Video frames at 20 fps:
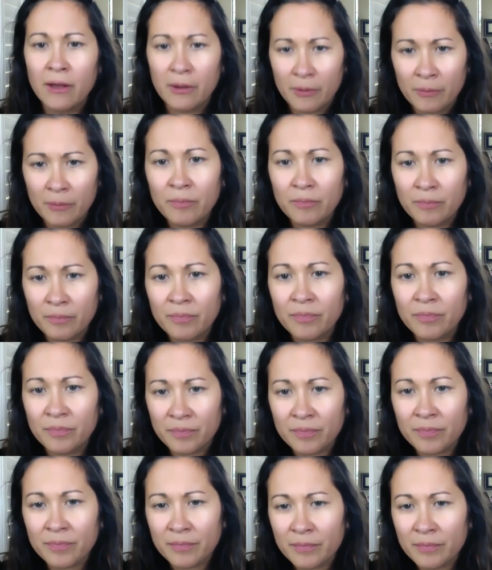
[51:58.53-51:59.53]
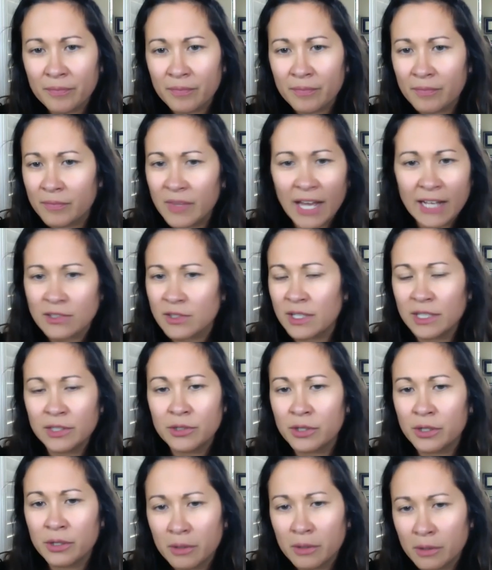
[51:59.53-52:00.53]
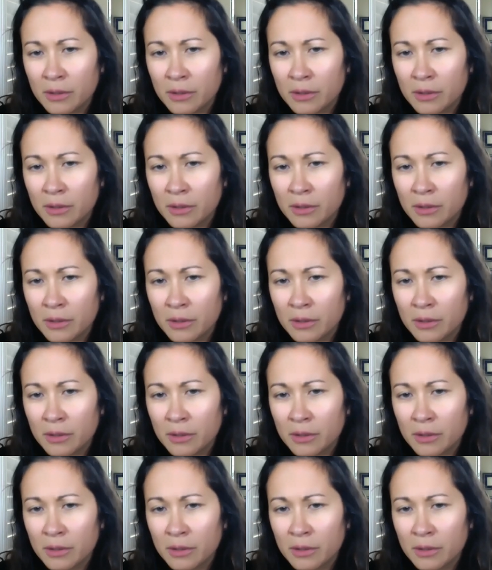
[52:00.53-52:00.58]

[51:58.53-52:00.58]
That's not true. That's not true. Because that's not true.